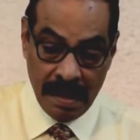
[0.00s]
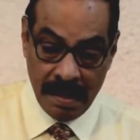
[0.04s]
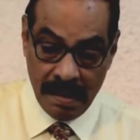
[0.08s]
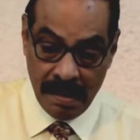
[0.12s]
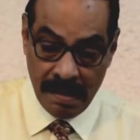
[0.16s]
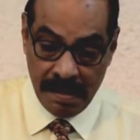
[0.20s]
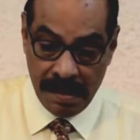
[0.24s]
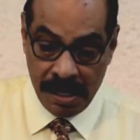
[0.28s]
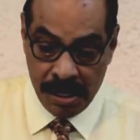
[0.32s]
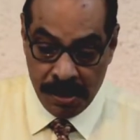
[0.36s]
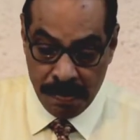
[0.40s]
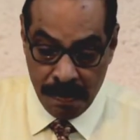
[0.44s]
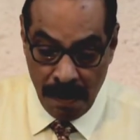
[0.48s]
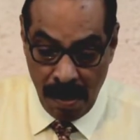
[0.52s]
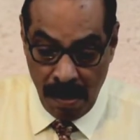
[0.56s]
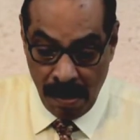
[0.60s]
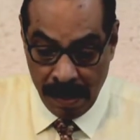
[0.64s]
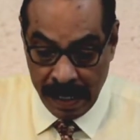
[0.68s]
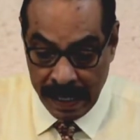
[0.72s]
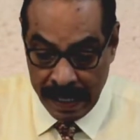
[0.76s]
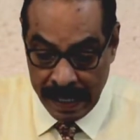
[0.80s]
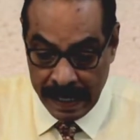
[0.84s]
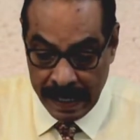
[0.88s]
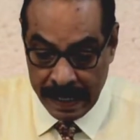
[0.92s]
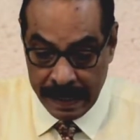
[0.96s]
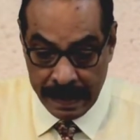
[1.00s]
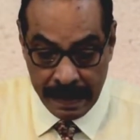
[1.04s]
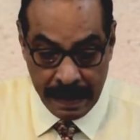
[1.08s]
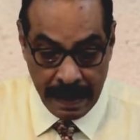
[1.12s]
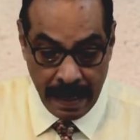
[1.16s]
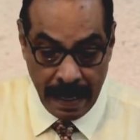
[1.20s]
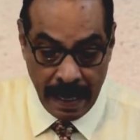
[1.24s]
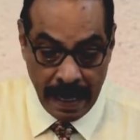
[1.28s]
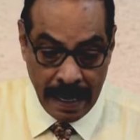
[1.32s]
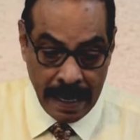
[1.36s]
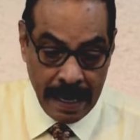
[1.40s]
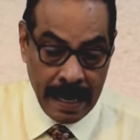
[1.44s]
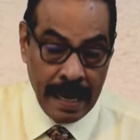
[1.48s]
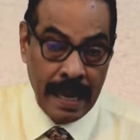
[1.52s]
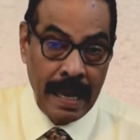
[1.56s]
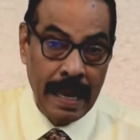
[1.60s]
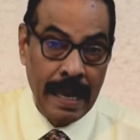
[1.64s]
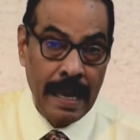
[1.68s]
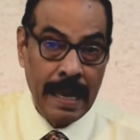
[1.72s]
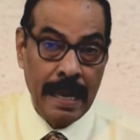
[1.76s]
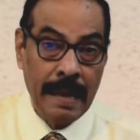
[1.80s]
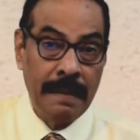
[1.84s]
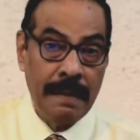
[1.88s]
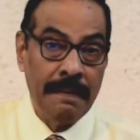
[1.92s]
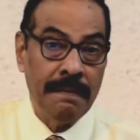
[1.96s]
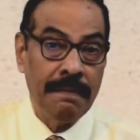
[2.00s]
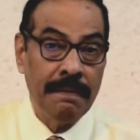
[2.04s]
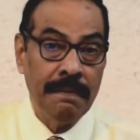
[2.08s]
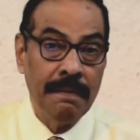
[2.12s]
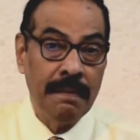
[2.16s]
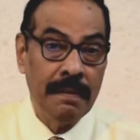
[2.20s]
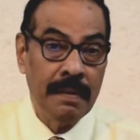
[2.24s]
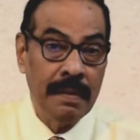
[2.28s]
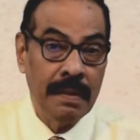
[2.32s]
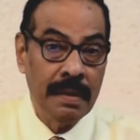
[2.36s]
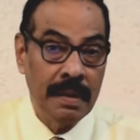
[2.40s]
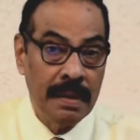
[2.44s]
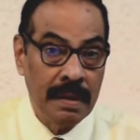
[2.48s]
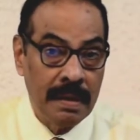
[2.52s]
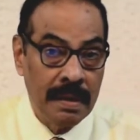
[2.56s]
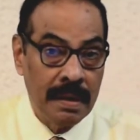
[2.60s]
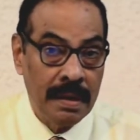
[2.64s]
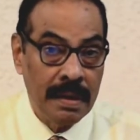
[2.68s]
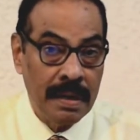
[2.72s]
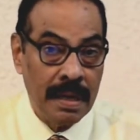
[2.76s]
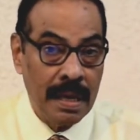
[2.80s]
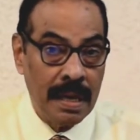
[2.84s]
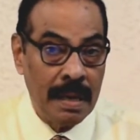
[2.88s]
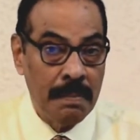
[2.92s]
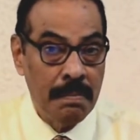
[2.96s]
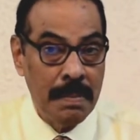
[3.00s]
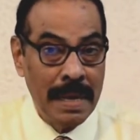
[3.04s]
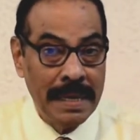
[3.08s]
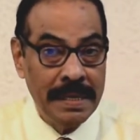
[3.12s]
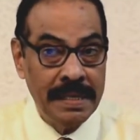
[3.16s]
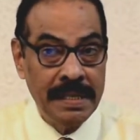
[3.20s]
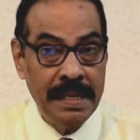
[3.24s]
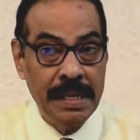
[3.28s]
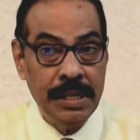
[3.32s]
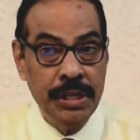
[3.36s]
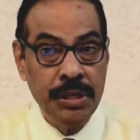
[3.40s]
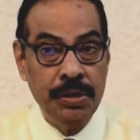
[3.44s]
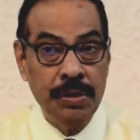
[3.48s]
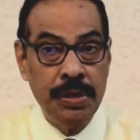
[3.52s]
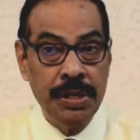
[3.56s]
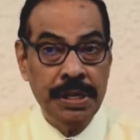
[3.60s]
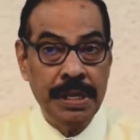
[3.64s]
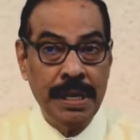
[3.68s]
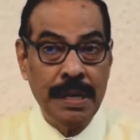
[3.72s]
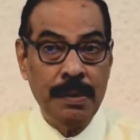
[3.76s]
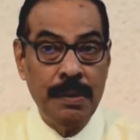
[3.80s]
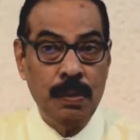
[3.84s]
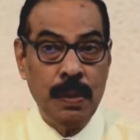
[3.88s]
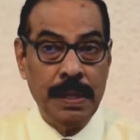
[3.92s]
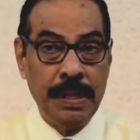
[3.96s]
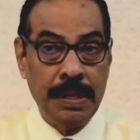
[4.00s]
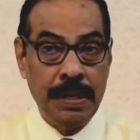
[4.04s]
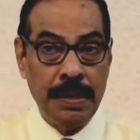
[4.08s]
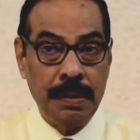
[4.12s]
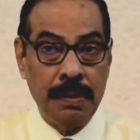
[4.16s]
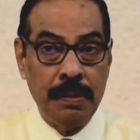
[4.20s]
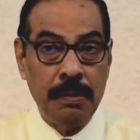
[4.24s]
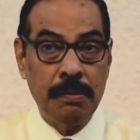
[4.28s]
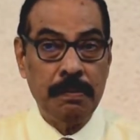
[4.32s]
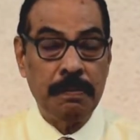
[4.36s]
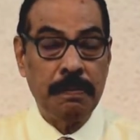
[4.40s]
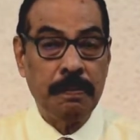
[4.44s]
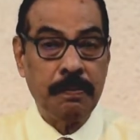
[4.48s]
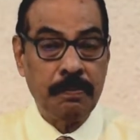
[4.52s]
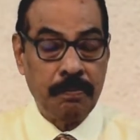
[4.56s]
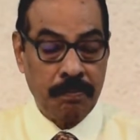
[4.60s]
This morning, I have a message to share with you